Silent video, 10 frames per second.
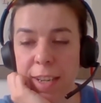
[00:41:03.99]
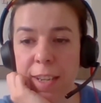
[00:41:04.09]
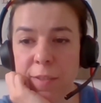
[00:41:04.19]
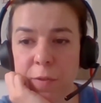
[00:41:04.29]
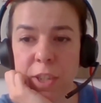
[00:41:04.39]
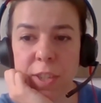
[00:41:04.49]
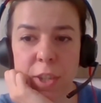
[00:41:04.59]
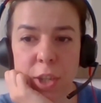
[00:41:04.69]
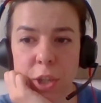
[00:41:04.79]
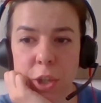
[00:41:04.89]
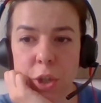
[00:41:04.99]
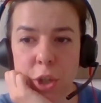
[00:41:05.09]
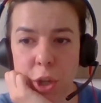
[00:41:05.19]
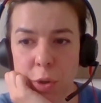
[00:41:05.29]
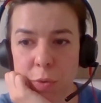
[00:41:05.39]
Has research
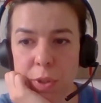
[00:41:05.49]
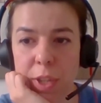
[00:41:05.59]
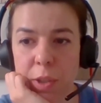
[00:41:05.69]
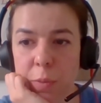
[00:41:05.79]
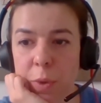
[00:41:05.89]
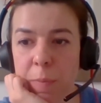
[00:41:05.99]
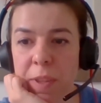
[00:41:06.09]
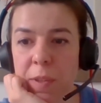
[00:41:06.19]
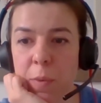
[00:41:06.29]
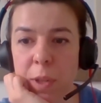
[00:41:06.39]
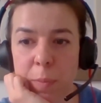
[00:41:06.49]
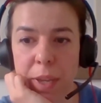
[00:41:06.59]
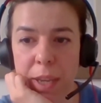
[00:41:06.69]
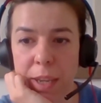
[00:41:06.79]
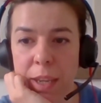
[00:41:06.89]
shown that women's
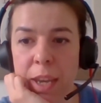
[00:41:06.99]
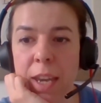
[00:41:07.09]
well-being